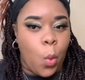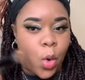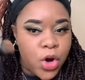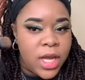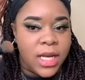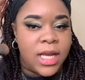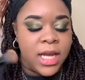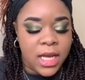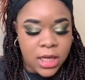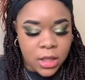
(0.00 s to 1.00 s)
work it
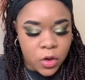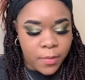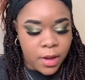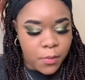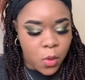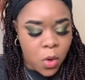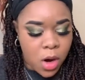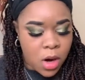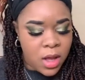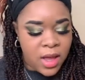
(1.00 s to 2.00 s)
in a little bit
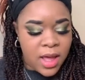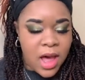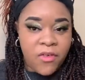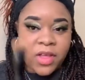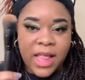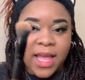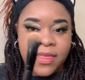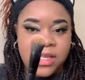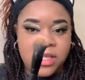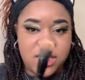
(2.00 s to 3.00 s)
more. I feel like
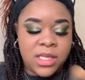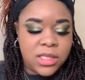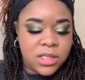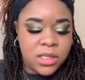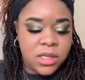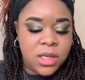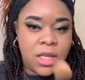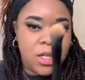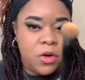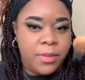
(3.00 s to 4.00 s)
this is a
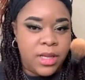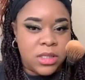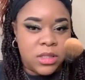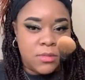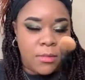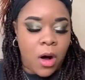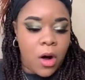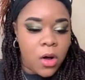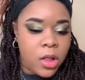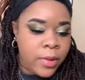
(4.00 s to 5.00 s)
little bit small,